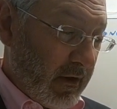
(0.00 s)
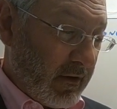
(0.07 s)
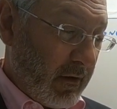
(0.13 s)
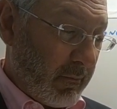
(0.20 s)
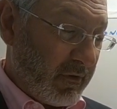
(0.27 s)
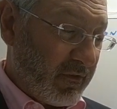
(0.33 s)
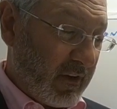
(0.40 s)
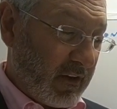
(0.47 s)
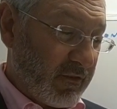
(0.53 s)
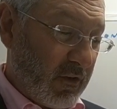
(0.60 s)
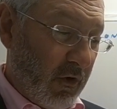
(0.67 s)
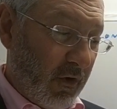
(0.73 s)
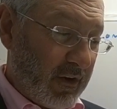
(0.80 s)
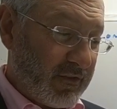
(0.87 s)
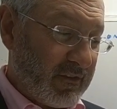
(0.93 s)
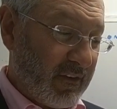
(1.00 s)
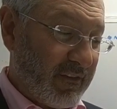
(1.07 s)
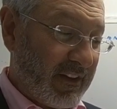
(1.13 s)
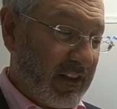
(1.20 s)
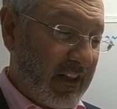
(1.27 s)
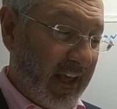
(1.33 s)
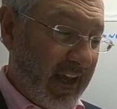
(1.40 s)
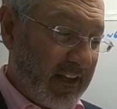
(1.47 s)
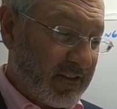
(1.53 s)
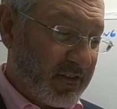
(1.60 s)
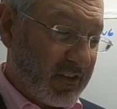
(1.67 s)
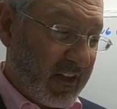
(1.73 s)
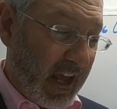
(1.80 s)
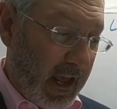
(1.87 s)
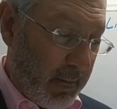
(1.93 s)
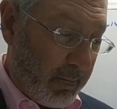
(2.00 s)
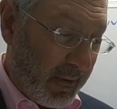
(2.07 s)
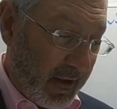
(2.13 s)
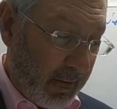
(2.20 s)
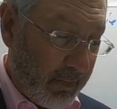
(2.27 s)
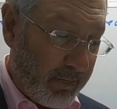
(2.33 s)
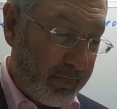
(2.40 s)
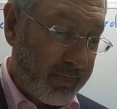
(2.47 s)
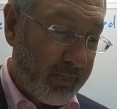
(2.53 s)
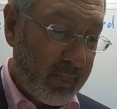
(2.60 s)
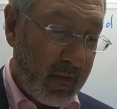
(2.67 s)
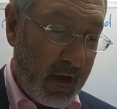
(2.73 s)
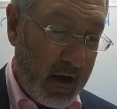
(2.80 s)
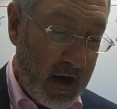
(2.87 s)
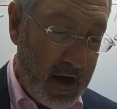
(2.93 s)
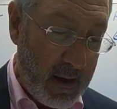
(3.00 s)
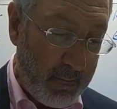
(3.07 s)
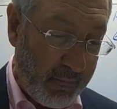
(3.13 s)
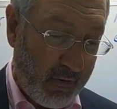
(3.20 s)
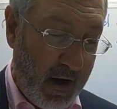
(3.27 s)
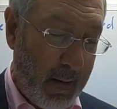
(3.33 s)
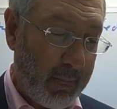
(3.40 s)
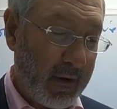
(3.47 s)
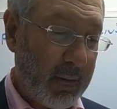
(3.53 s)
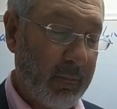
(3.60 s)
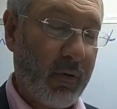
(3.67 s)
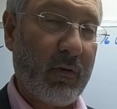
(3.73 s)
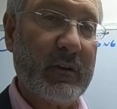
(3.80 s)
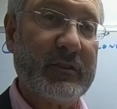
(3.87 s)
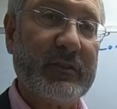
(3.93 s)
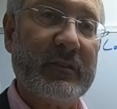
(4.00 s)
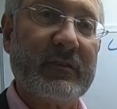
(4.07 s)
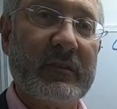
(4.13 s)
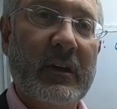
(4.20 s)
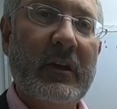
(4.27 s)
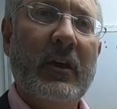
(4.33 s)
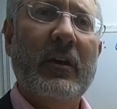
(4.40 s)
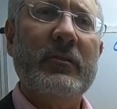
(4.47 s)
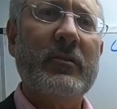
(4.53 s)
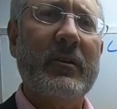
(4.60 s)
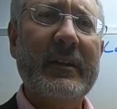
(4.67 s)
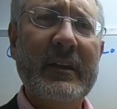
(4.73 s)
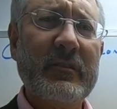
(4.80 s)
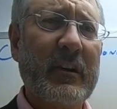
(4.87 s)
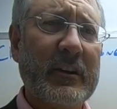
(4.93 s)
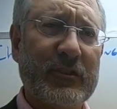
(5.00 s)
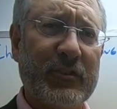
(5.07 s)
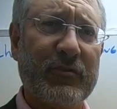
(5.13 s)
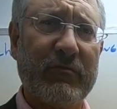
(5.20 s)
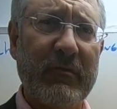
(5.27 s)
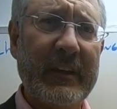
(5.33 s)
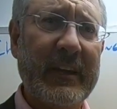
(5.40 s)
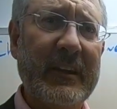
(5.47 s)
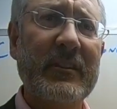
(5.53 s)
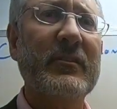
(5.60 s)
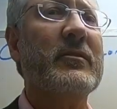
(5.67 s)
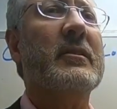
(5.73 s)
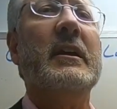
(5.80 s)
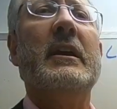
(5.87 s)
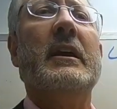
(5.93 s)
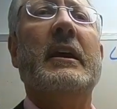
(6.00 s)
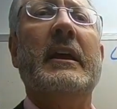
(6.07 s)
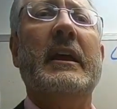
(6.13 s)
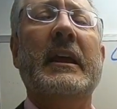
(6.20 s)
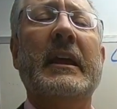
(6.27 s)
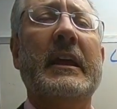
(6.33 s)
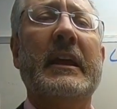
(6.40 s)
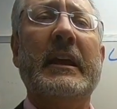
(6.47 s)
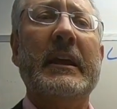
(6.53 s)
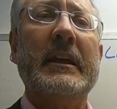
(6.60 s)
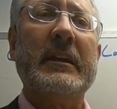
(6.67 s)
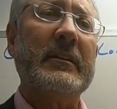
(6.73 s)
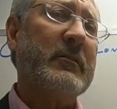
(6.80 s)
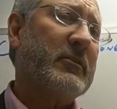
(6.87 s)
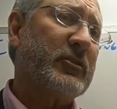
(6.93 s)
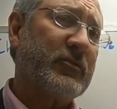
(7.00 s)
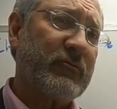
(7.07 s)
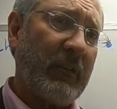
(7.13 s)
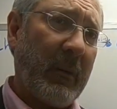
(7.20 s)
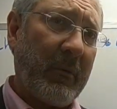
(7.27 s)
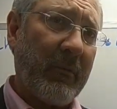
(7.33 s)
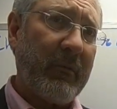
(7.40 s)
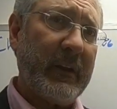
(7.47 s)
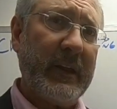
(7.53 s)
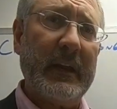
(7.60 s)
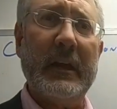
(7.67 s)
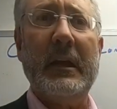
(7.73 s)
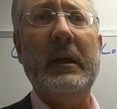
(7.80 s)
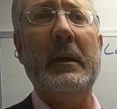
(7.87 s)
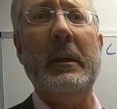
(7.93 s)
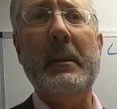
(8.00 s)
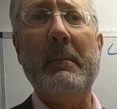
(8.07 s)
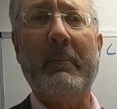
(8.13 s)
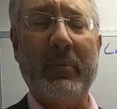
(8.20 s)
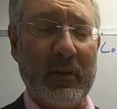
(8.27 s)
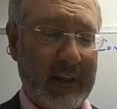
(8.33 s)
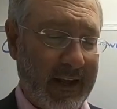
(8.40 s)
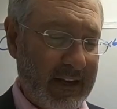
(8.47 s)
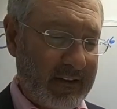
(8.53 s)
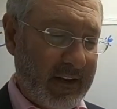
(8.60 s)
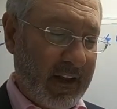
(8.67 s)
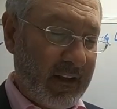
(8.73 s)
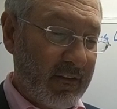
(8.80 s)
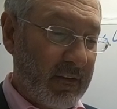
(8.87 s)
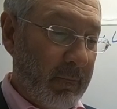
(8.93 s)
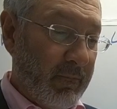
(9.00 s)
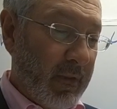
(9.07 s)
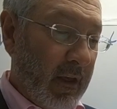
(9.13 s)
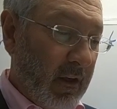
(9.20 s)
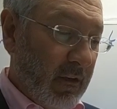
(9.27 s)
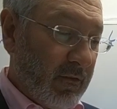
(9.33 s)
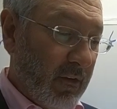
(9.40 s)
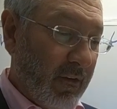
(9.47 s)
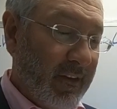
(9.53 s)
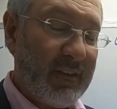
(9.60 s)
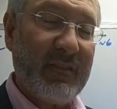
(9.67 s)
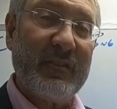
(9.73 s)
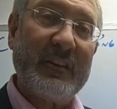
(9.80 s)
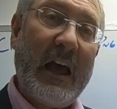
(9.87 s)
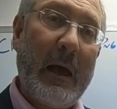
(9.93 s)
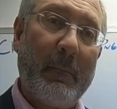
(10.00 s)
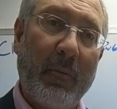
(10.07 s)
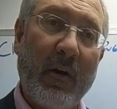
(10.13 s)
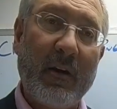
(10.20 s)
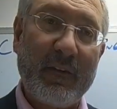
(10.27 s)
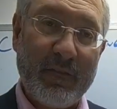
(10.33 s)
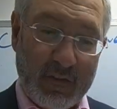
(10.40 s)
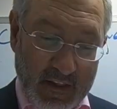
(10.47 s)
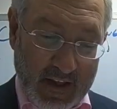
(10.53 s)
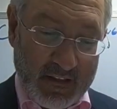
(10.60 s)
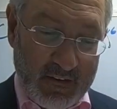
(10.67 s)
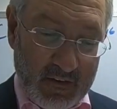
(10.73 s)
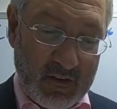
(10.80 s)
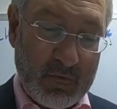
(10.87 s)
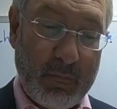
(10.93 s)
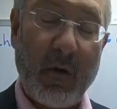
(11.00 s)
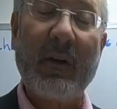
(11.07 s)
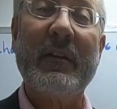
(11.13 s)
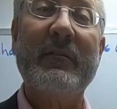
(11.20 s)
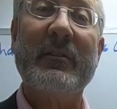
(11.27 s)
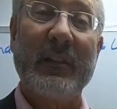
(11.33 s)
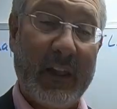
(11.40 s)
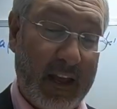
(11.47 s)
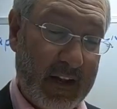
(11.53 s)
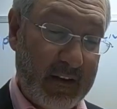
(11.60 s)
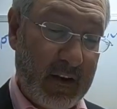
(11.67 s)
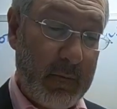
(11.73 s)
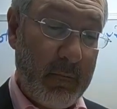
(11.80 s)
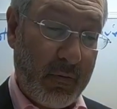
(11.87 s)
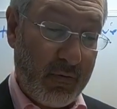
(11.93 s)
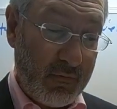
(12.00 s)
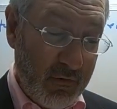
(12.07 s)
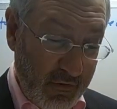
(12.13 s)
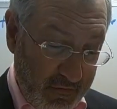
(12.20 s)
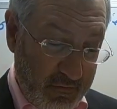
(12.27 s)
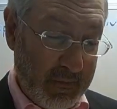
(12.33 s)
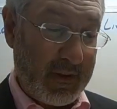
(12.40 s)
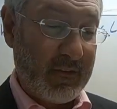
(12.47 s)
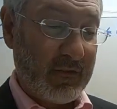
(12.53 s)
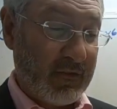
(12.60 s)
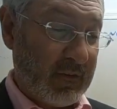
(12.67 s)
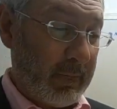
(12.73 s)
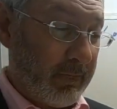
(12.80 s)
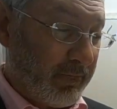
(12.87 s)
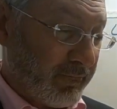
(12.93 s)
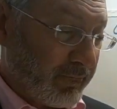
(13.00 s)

Number 6, cost of landscaping on property purchased. So these are trees and shrubbery and plantings. So this is not part of land. This is part of land improvements.